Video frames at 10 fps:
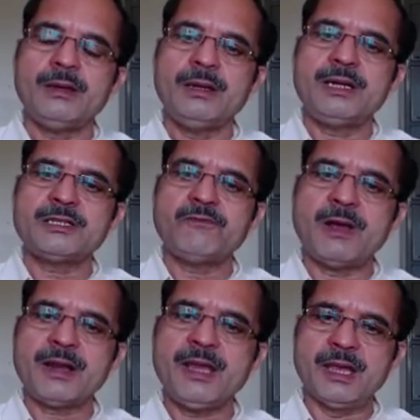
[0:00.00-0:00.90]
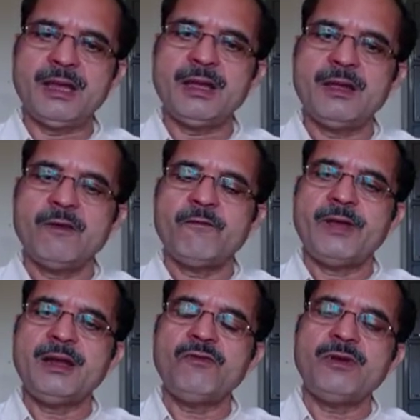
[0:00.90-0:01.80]
it is working
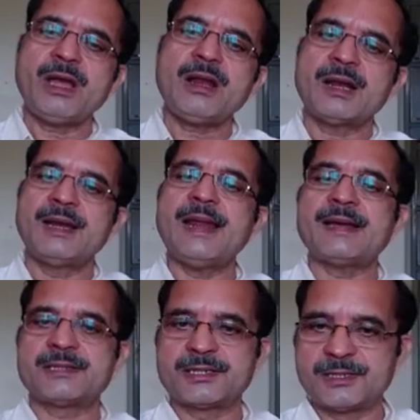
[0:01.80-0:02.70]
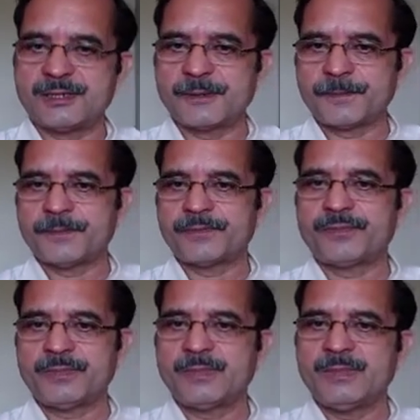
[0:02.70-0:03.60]
when we are relaxed,
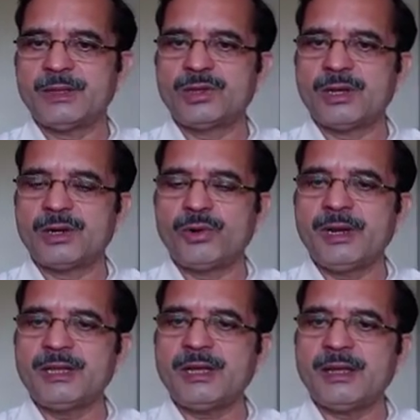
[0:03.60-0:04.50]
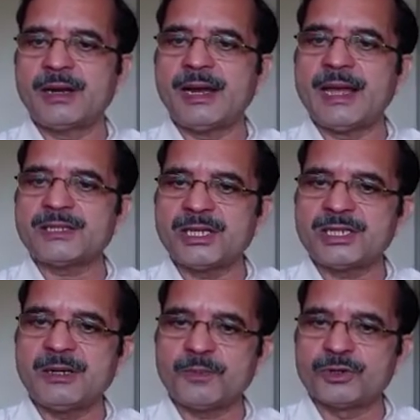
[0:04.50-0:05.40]
during the
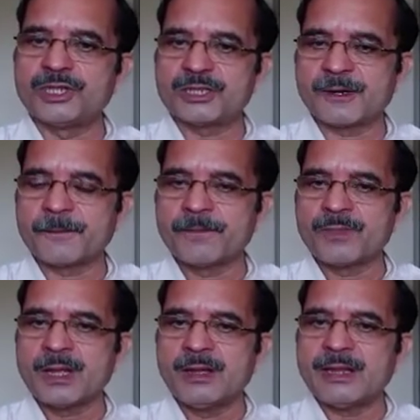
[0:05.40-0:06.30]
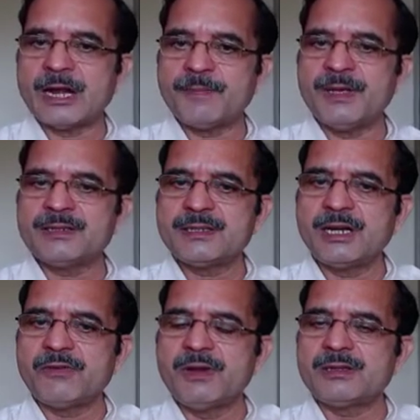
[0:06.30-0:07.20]
relaxation position. That means
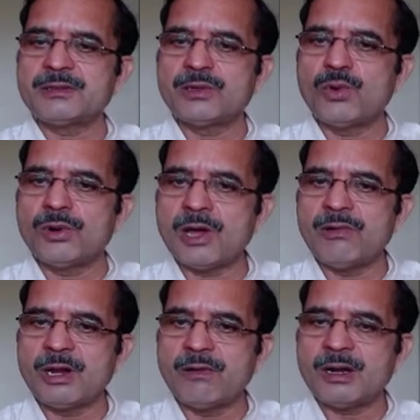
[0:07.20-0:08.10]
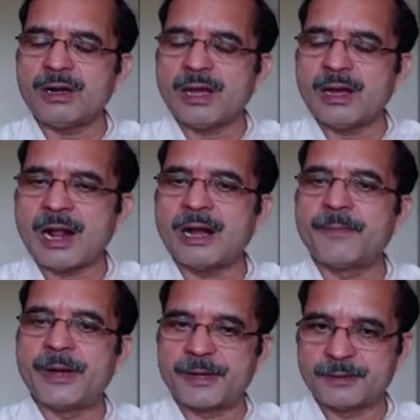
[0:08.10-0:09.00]
it will slow down our
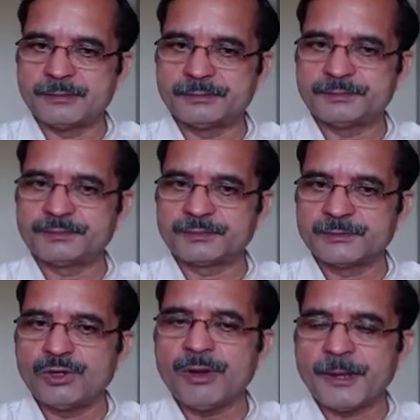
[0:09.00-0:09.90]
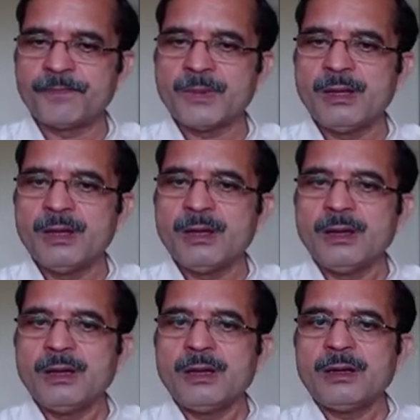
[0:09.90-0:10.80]
heartbeat. Okay,
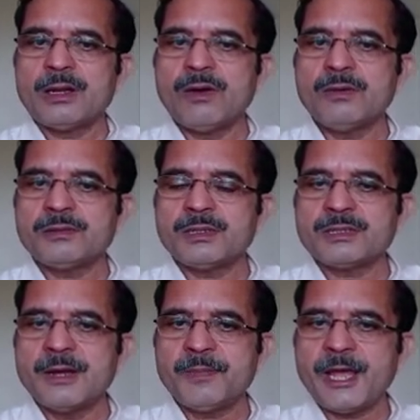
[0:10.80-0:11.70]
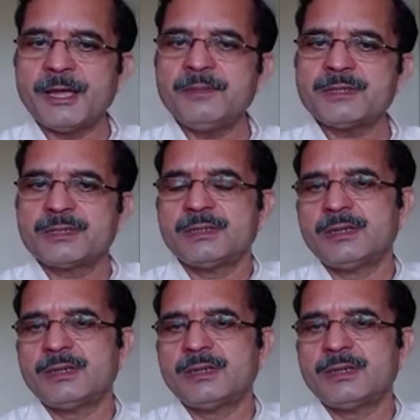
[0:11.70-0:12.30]
now sometimes